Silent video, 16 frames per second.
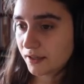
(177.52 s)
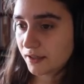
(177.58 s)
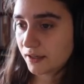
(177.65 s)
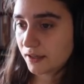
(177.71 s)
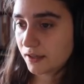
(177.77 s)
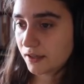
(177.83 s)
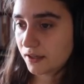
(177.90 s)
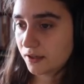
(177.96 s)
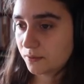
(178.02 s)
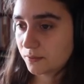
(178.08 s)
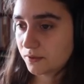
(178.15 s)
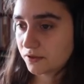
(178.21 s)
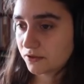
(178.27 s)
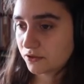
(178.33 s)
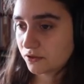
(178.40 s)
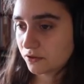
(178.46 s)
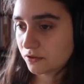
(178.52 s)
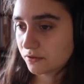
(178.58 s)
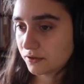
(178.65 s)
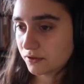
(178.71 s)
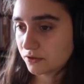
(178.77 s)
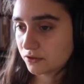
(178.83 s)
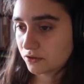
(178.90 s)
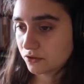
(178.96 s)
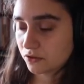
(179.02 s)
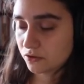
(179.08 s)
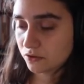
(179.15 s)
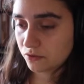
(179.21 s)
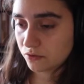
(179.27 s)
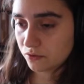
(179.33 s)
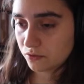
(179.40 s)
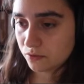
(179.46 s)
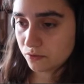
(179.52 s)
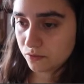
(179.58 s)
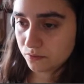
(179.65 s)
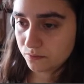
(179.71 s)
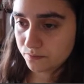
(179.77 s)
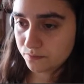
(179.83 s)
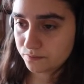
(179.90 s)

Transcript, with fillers: I was going to